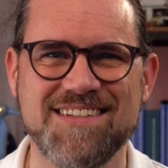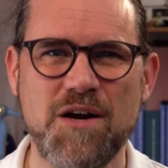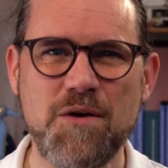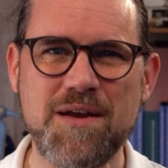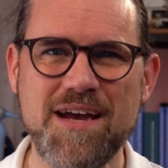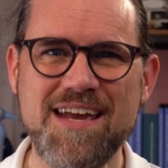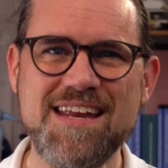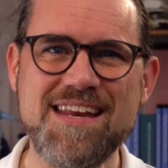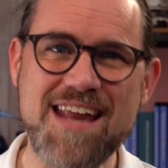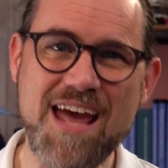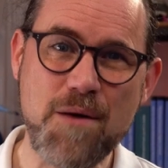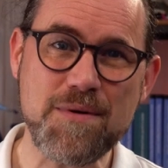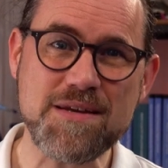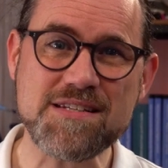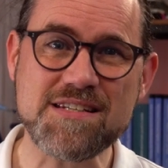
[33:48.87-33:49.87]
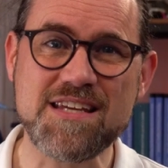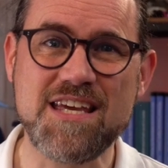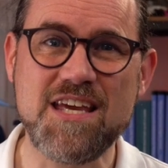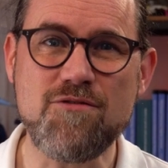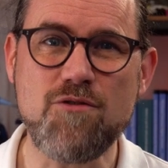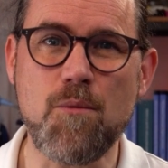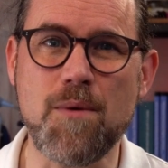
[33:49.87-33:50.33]
Okay, now it's
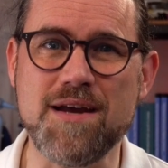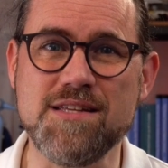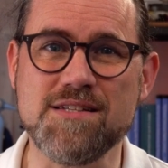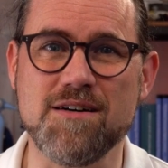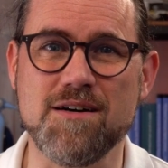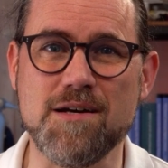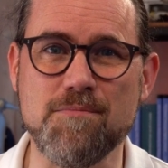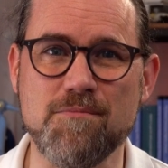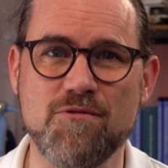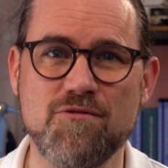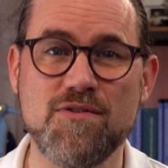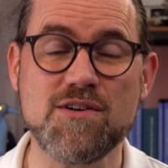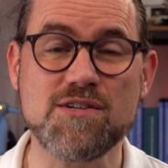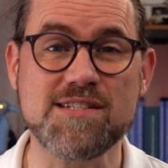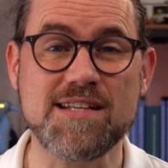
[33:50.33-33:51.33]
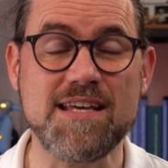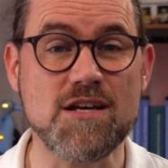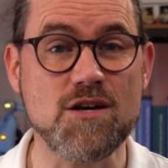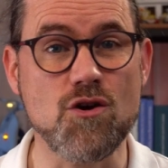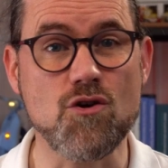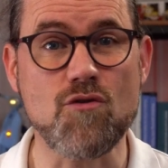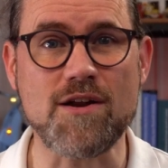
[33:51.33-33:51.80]
giveaway time. Firstly,
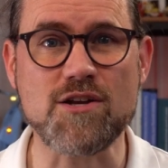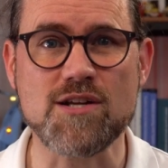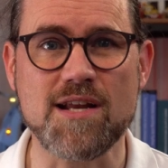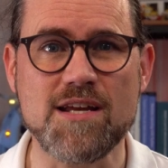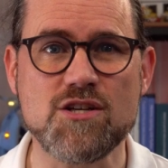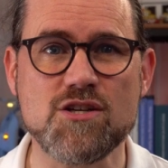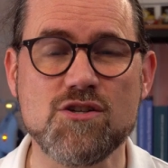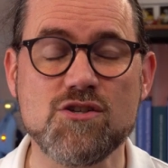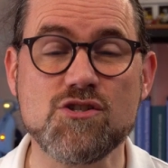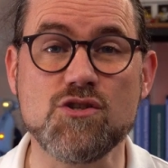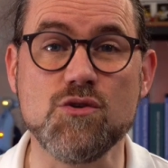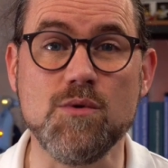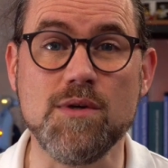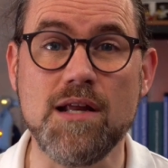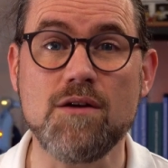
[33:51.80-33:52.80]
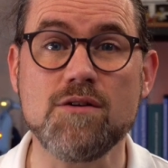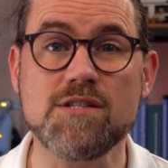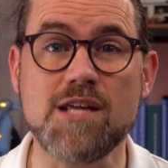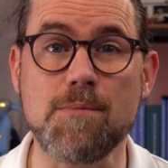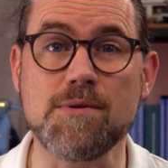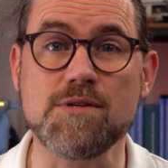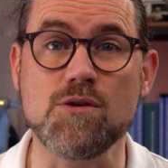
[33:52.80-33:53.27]
congratulations to last
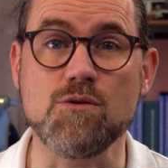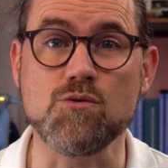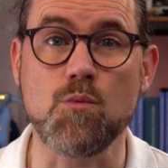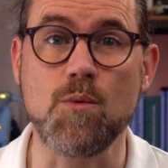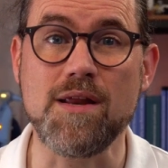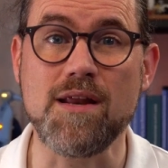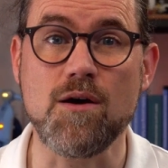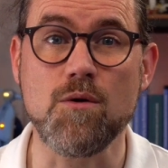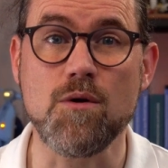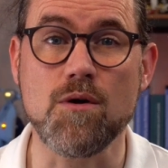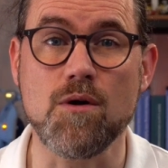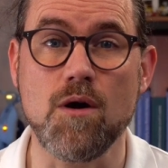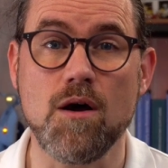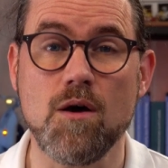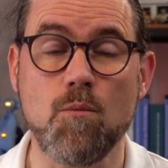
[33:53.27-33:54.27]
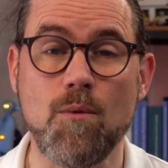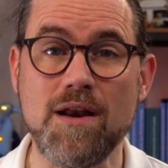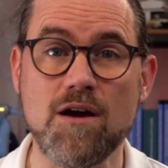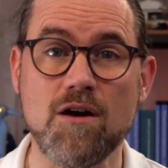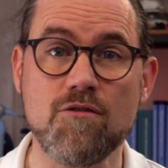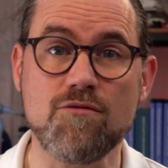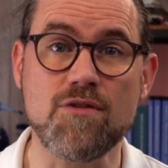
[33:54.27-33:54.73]
episode's winner
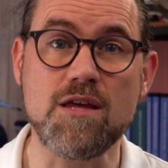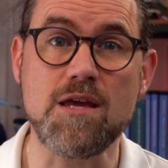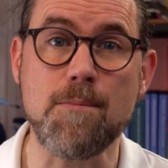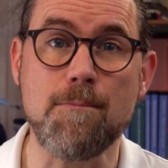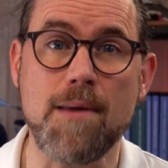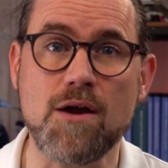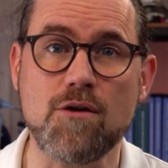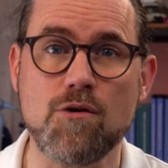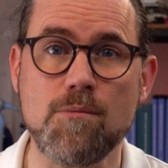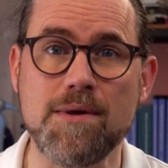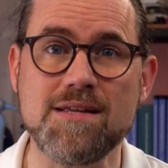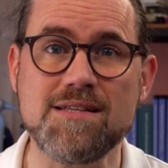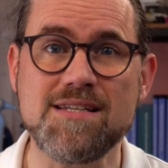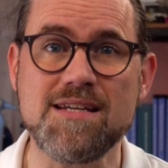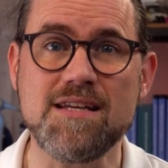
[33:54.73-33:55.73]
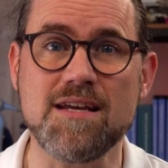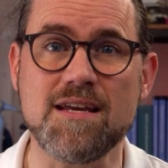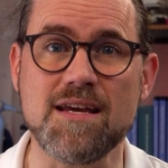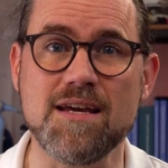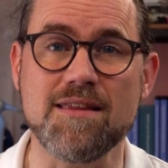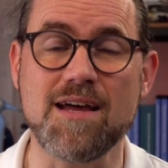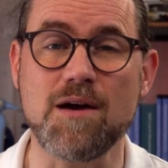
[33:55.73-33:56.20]
of the Microbit Tinker
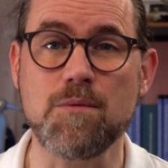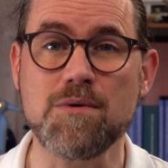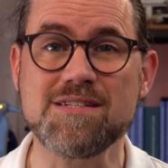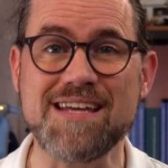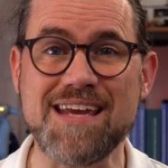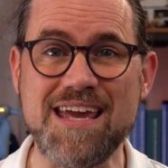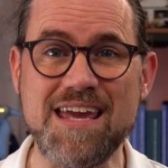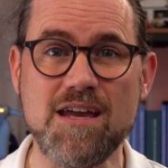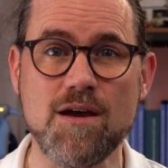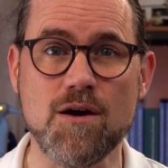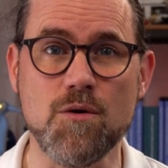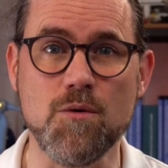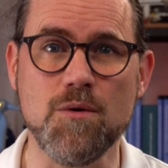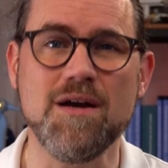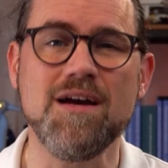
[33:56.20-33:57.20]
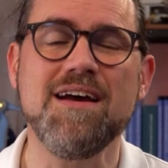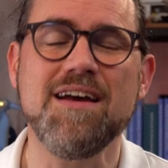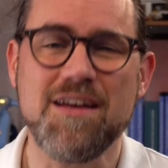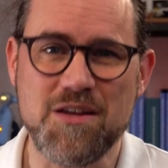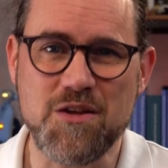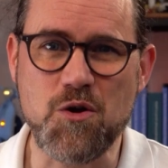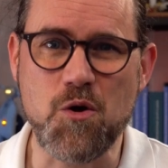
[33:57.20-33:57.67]
Kit. That was Ingo.
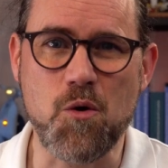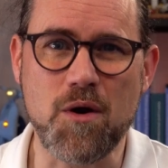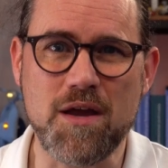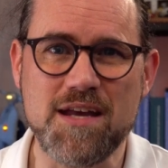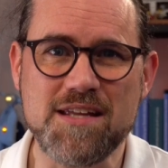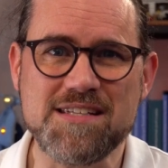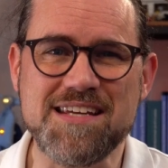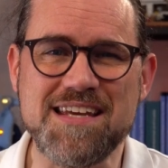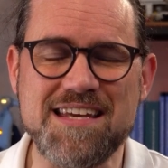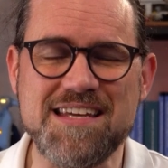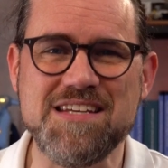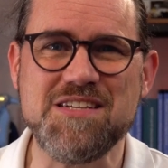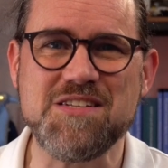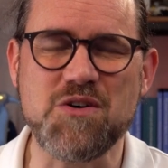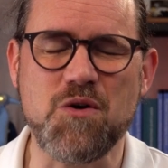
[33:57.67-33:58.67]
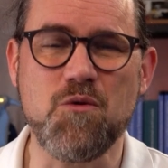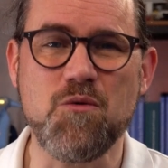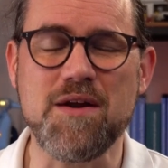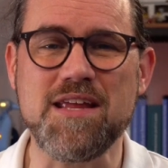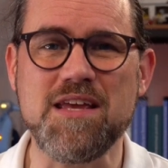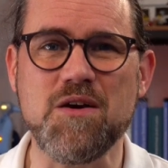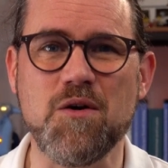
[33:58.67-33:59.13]
Your kit is
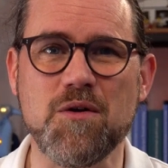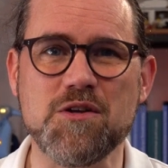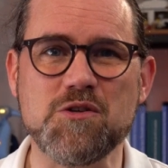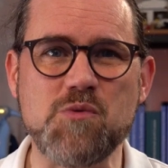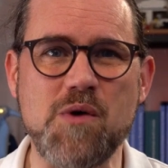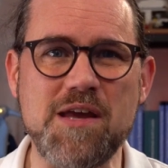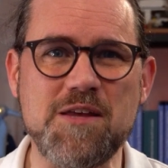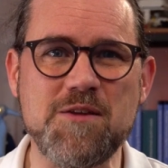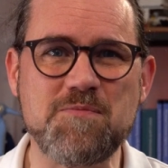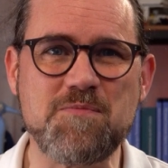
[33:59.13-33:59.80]
already on its way.